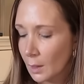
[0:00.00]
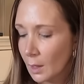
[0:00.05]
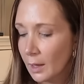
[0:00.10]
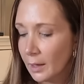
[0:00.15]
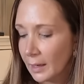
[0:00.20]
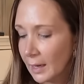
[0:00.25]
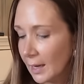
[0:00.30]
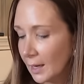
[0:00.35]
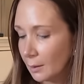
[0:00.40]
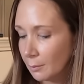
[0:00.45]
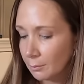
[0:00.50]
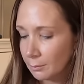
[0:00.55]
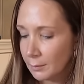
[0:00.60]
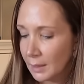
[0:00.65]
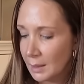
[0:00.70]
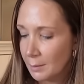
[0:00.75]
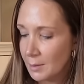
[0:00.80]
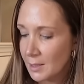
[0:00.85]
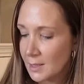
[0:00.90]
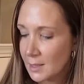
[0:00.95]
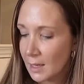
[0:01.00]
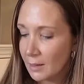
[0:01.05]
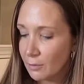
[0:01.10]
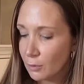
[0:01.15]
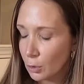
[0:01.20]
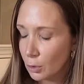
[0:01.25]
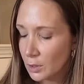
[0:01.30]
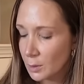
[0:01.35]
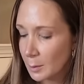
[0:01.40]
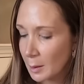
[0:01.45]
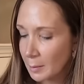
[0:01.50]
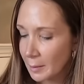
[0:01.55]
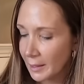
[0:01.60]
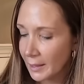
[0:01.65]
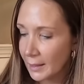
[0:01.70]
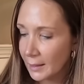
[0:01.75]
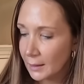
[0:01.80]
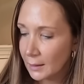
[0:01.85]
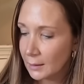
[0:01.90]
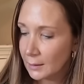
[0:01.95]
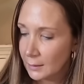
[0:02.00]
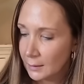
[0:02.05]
Okay, maybe it's like forward my plan.